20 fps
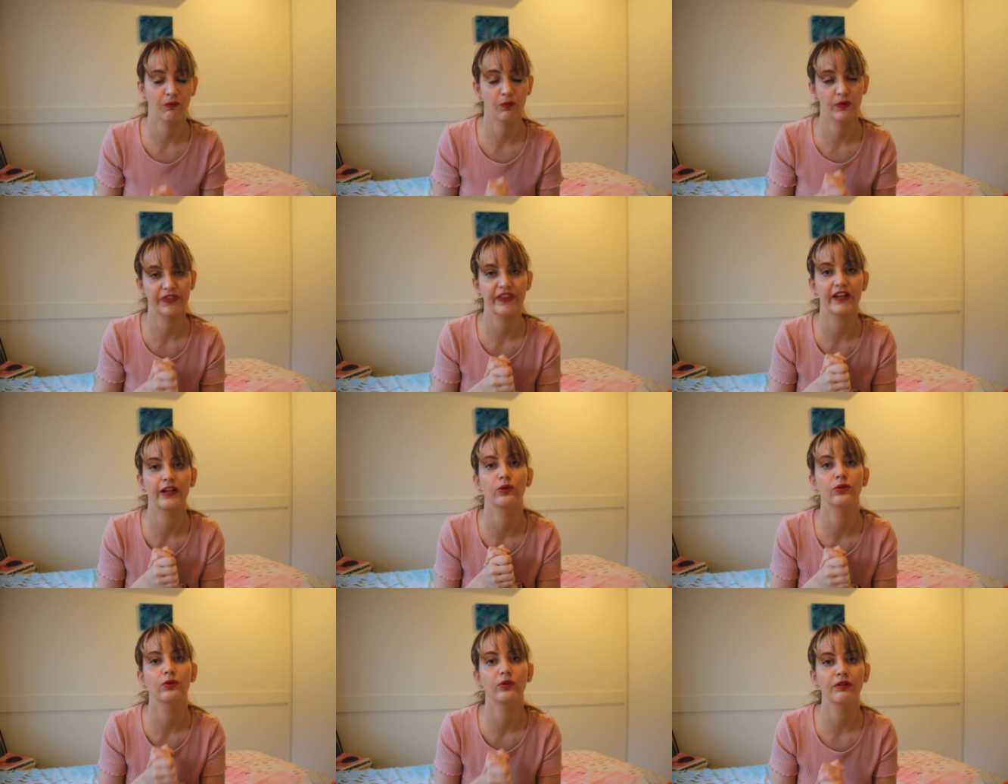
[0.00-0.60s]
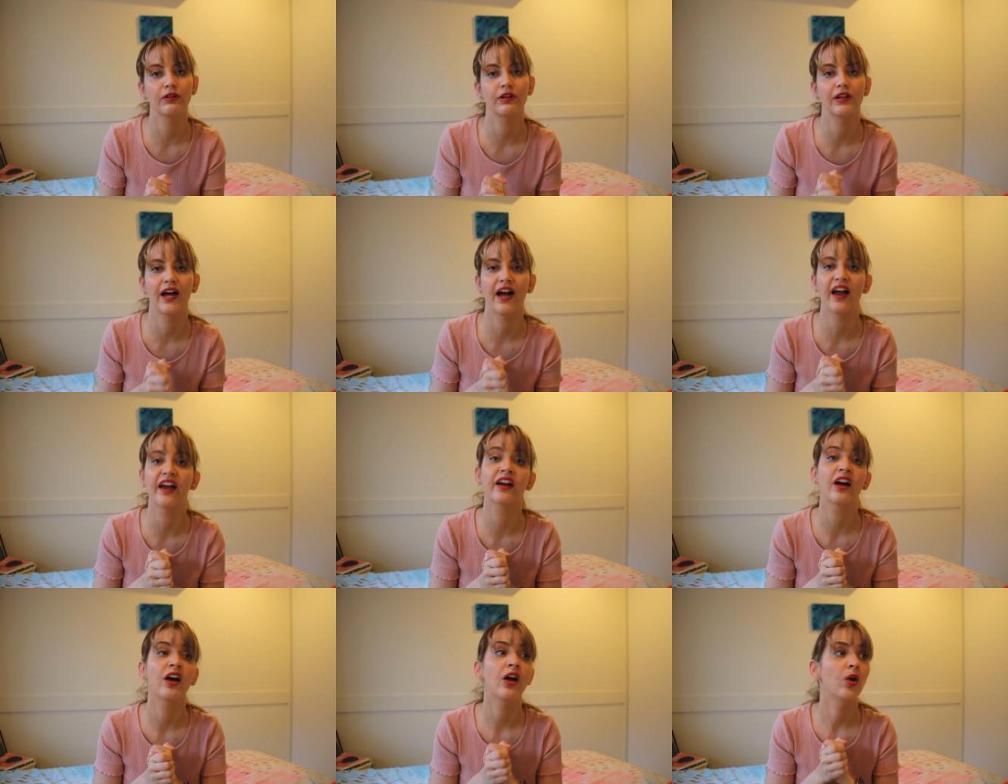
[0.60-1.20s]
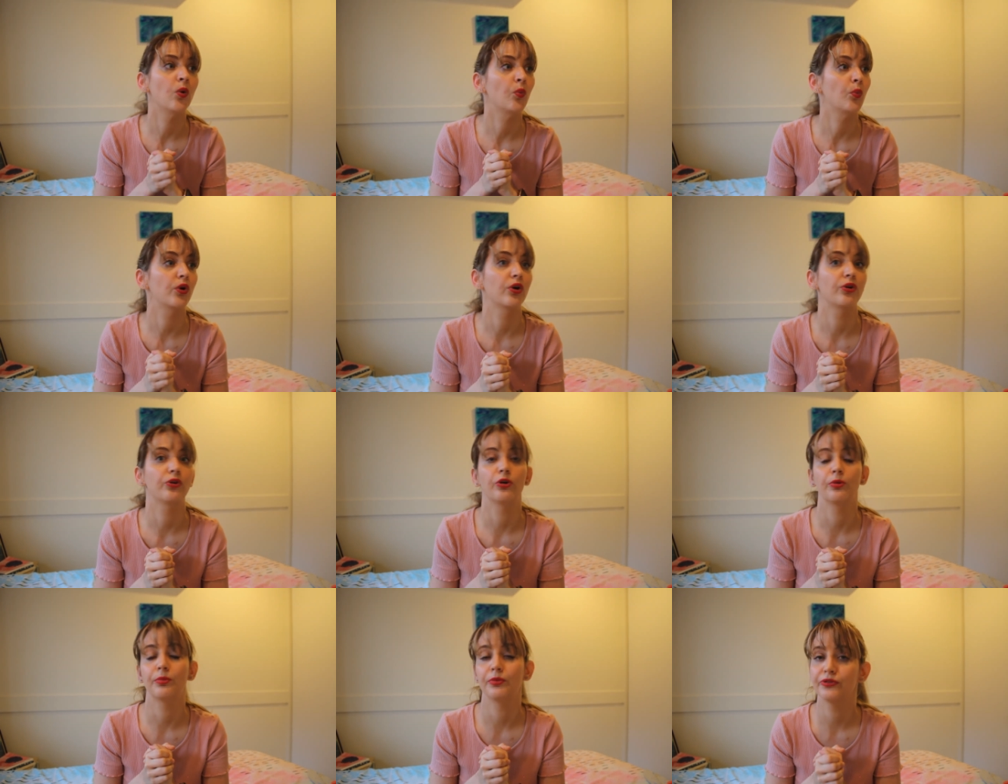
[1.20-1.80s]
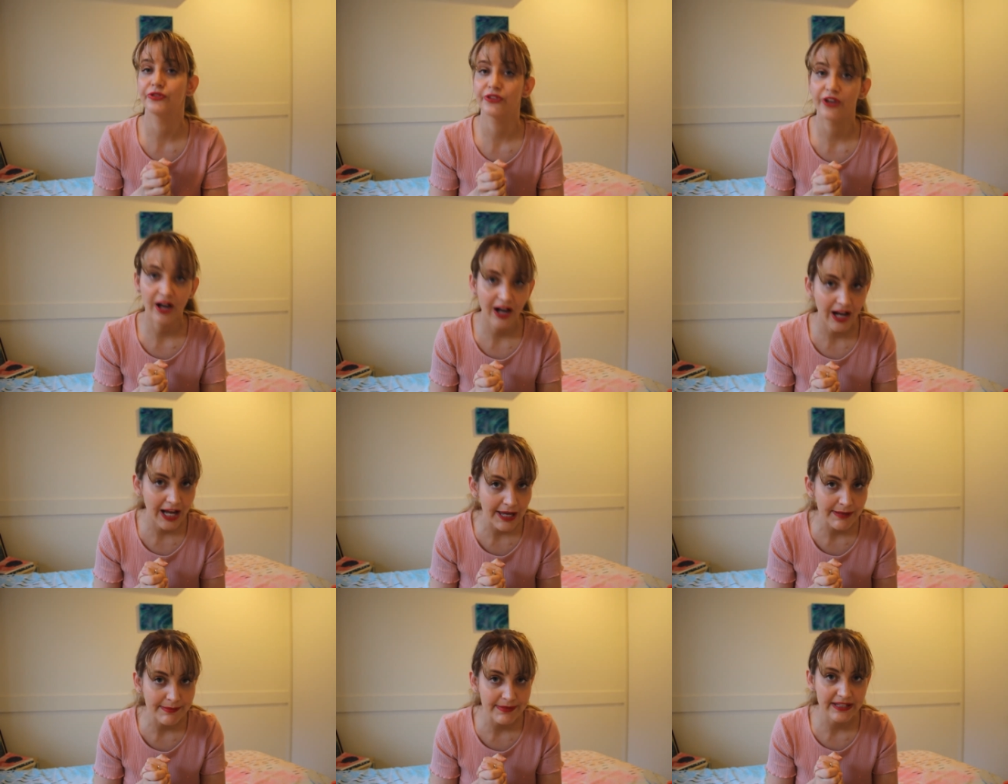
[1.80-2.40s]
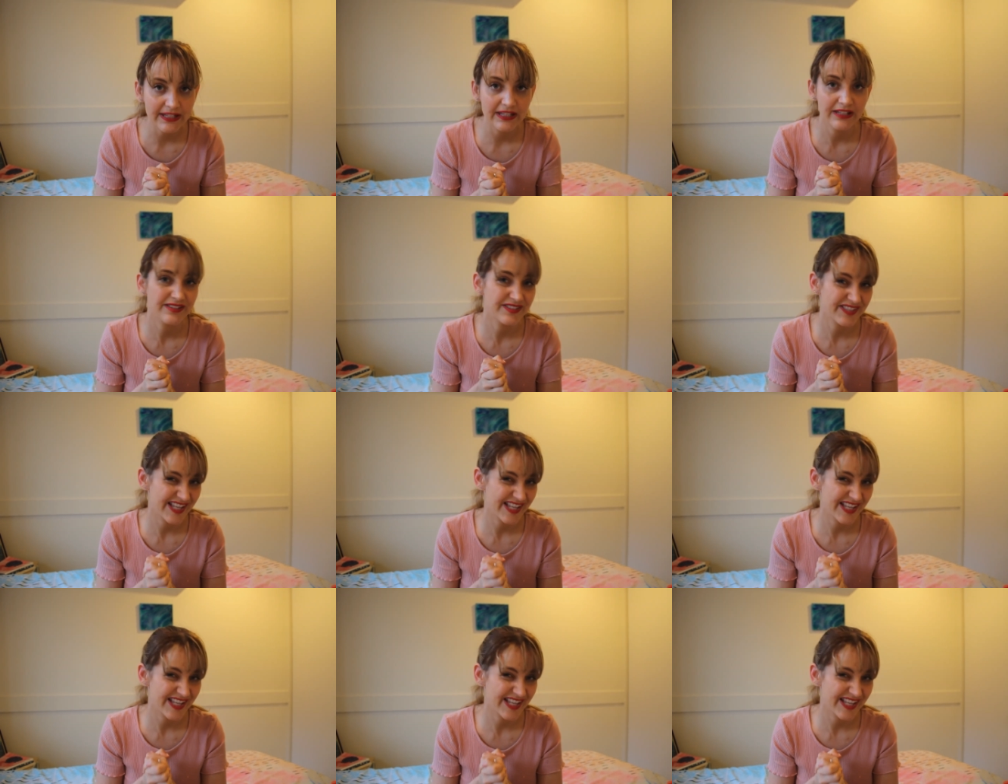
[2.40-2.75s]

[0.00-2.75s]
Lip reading: what they look like, what a normal timing is,